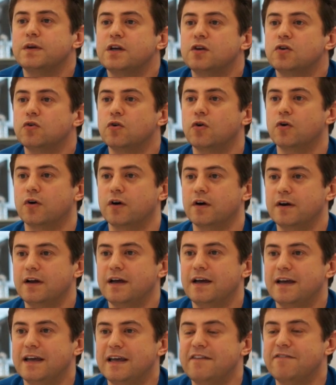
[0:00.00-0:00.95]
ignore
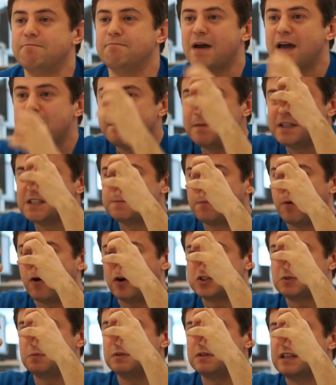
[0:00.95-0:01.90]
if maybe it's
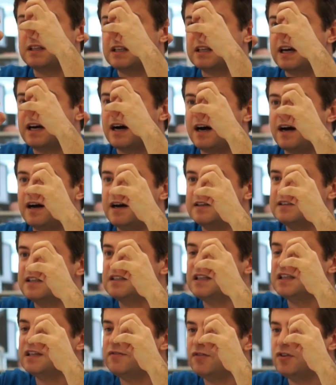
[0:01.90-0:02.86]
possible that the guy
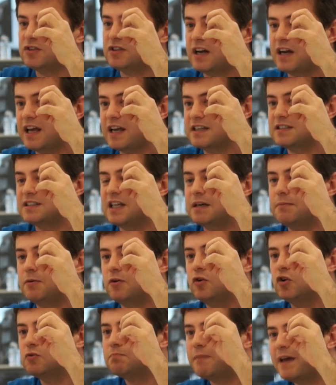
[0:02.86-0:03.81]
that delivering in the next neighborhood